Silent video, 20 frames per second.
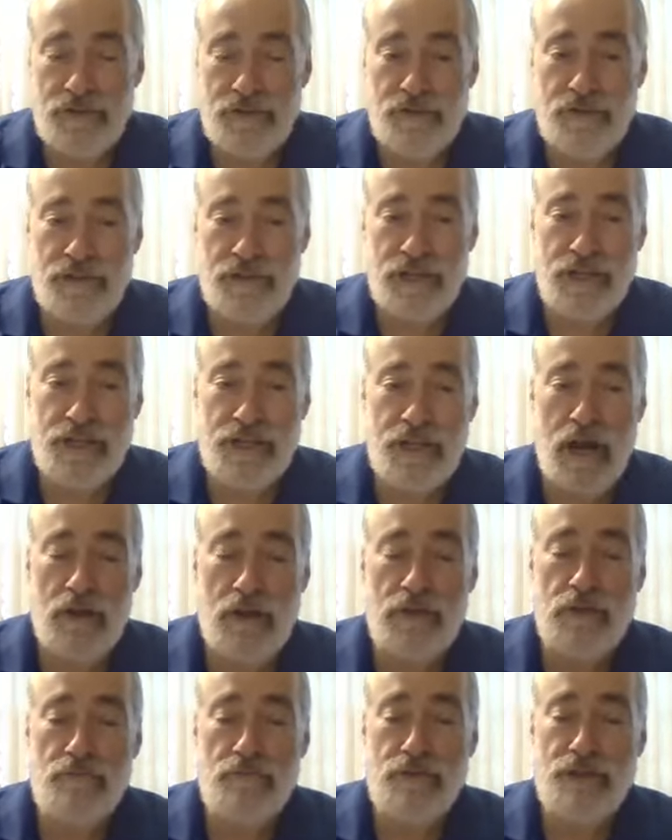to teach
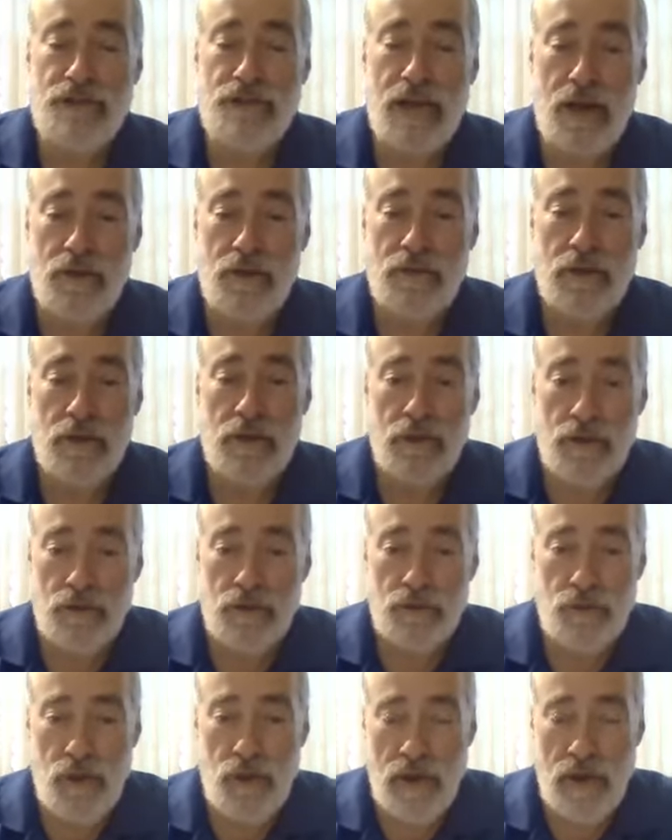out and reach out
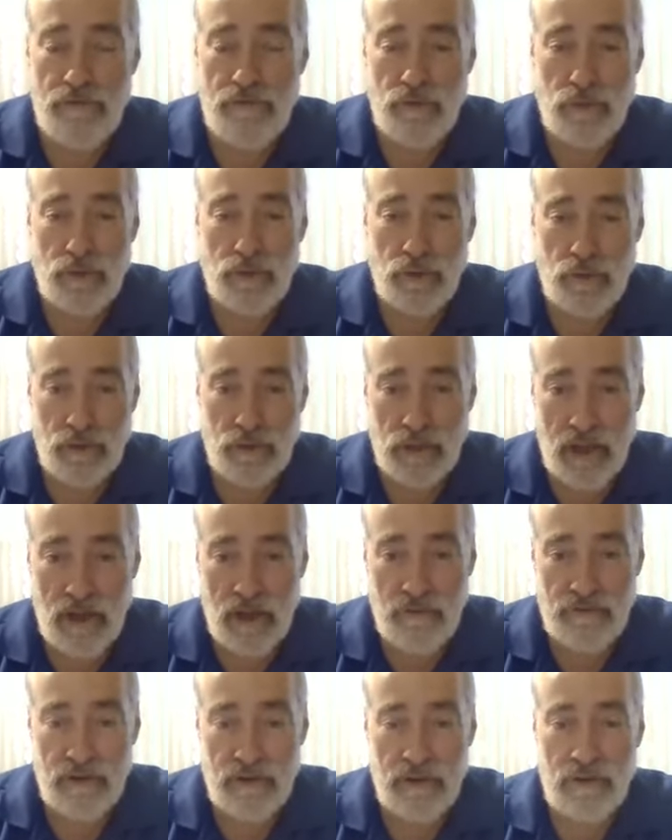to everyone who
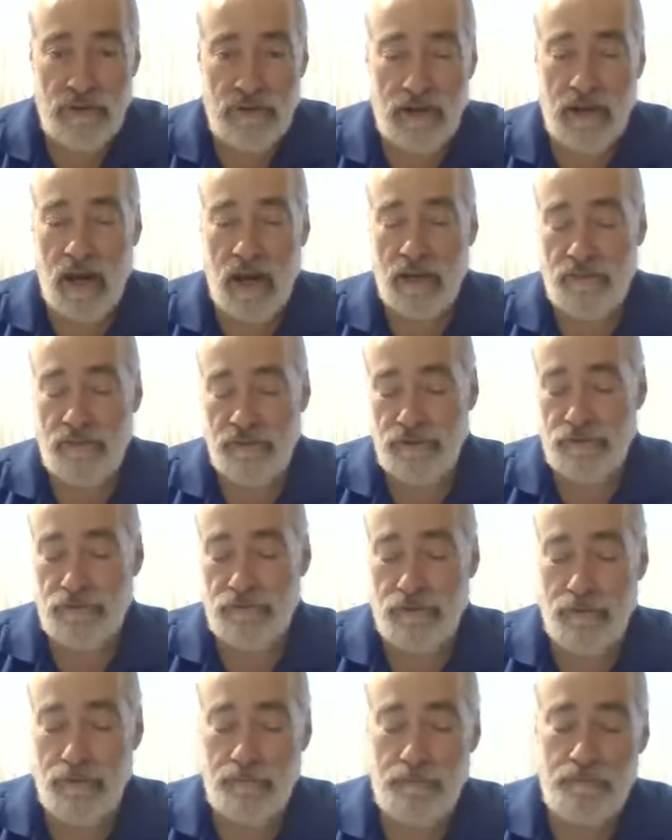loved the God of
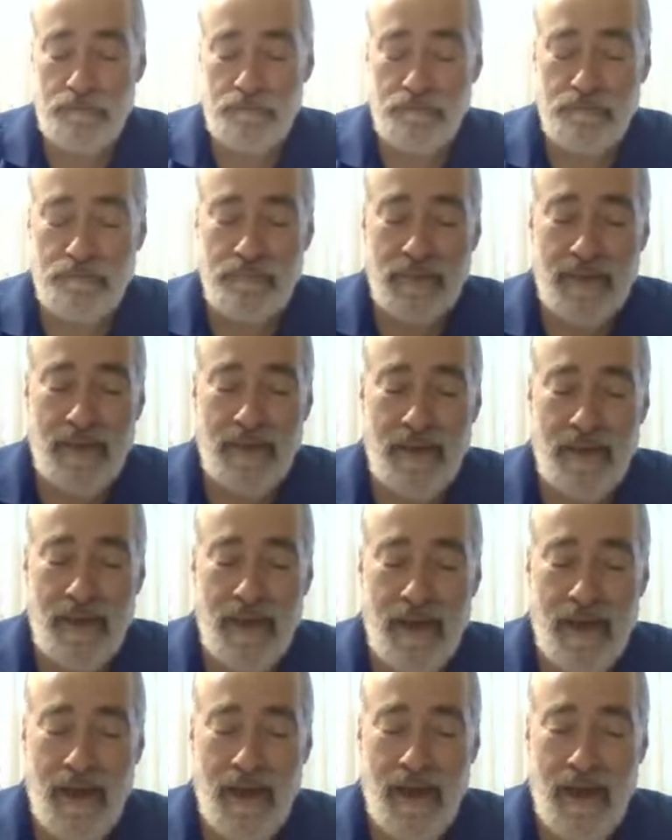Israel.
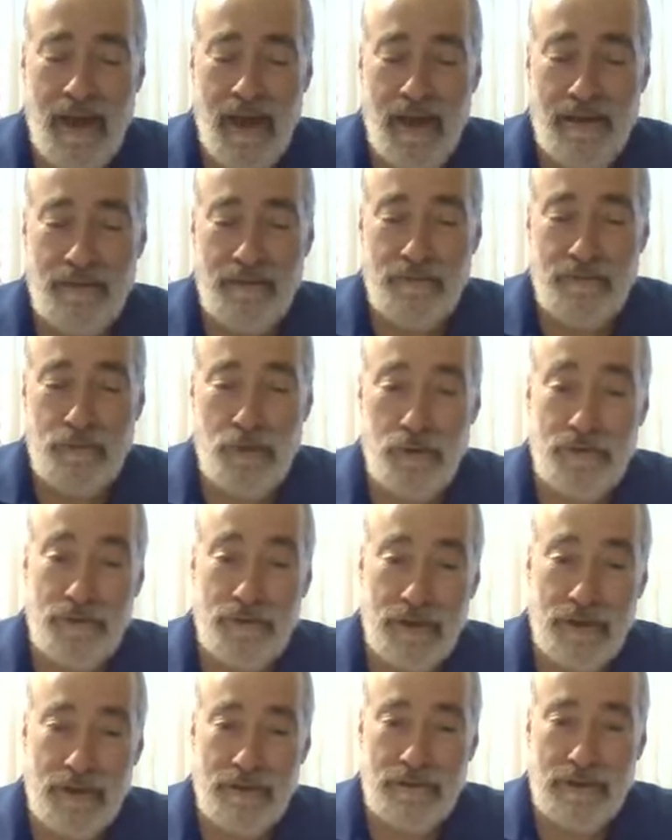And of course,
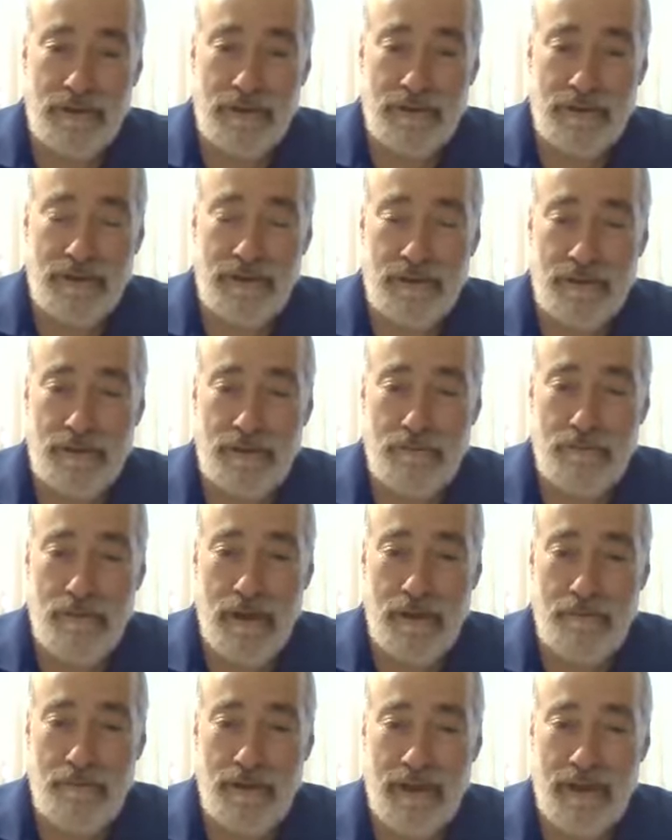they, they, they looked
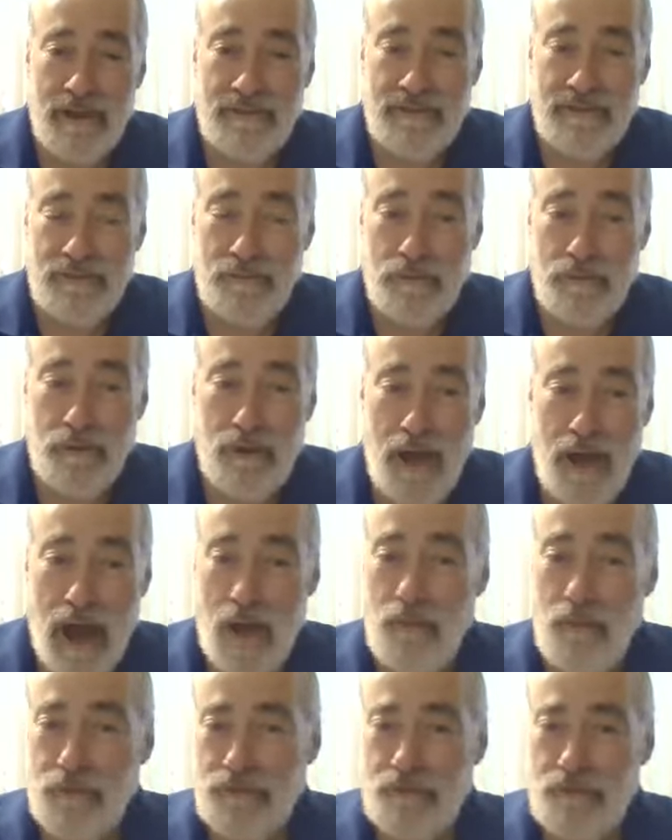upon me as it were I
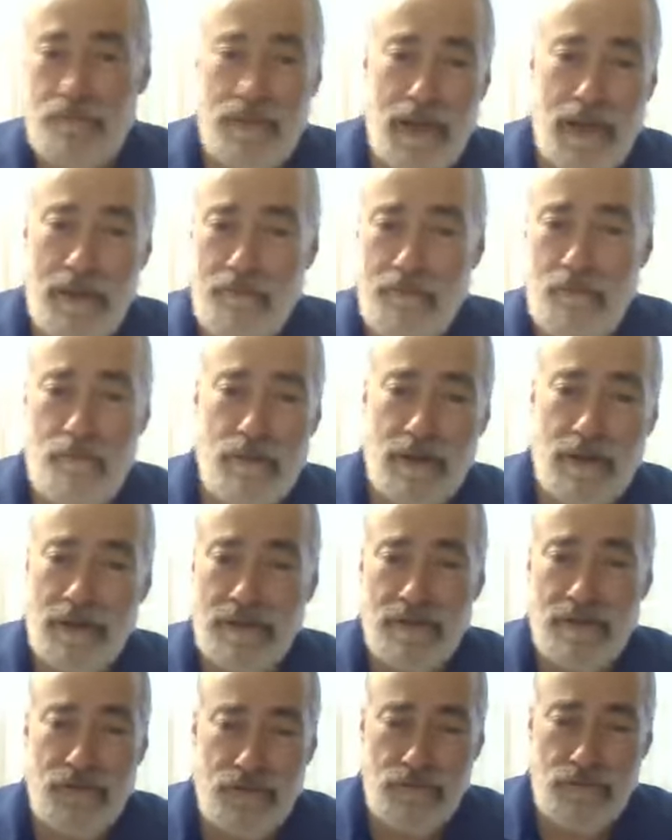was the blame for bringing
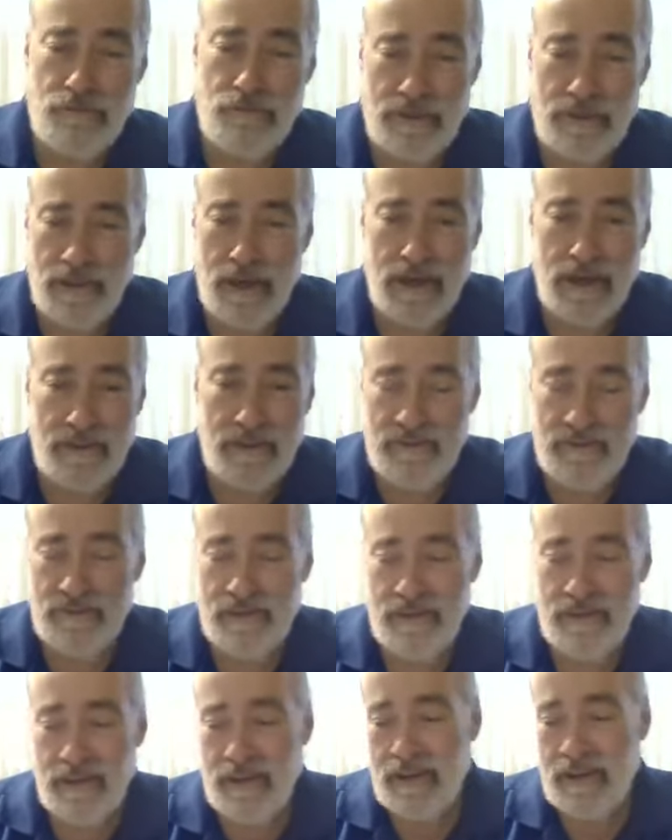these three nuns
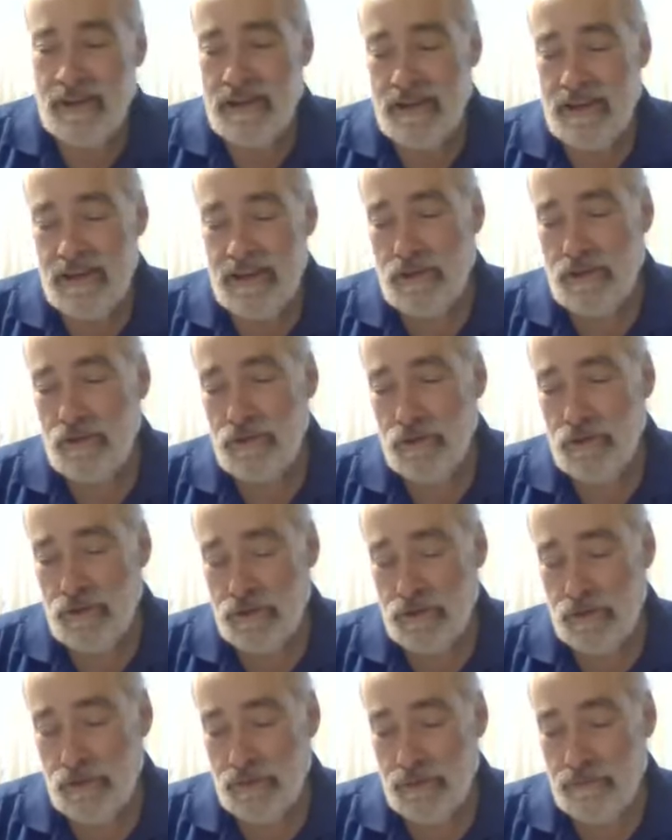into the
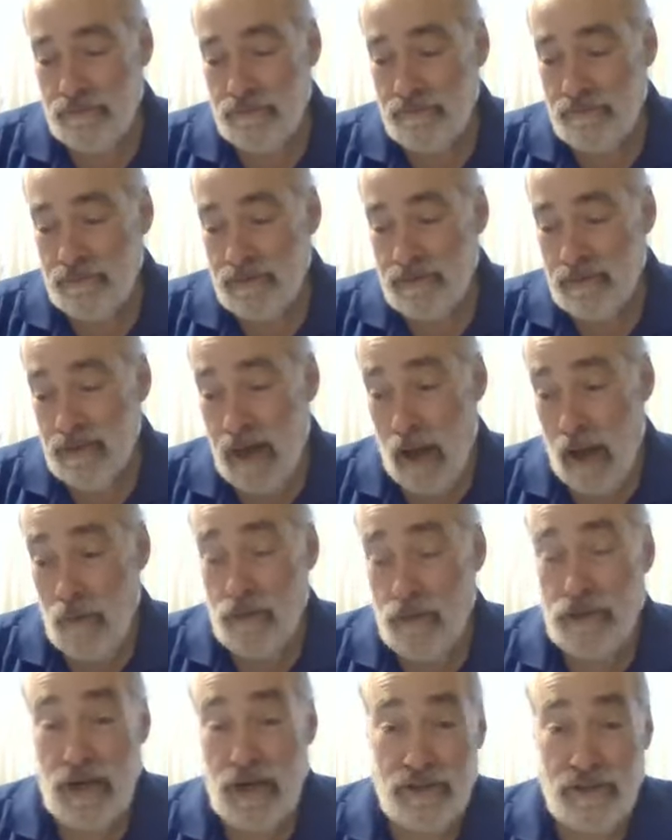shul. I
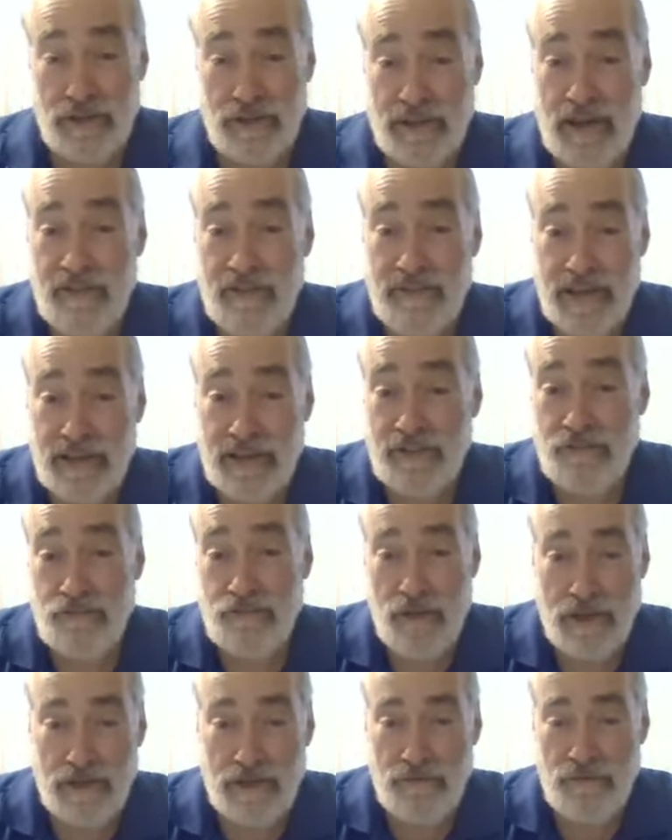wish I could have taken
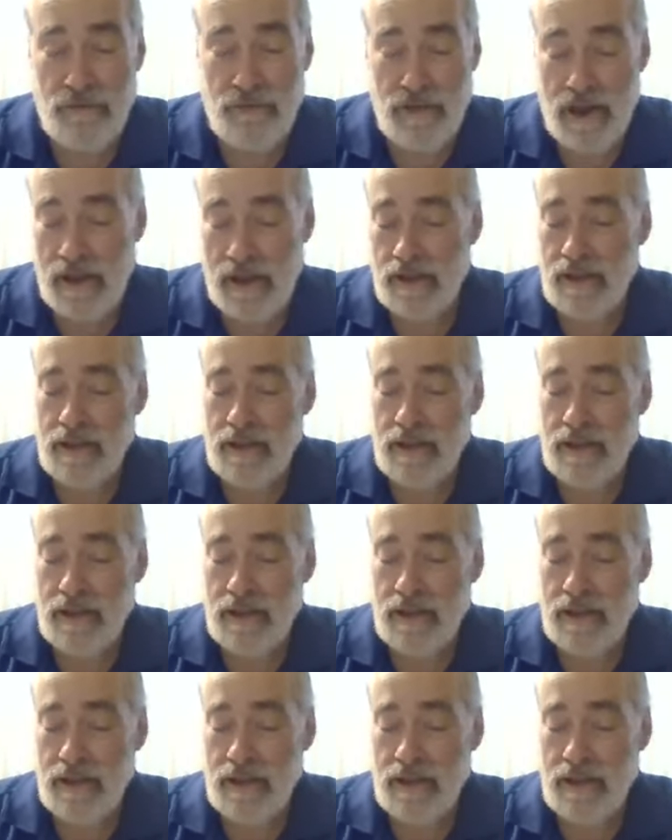credit for that.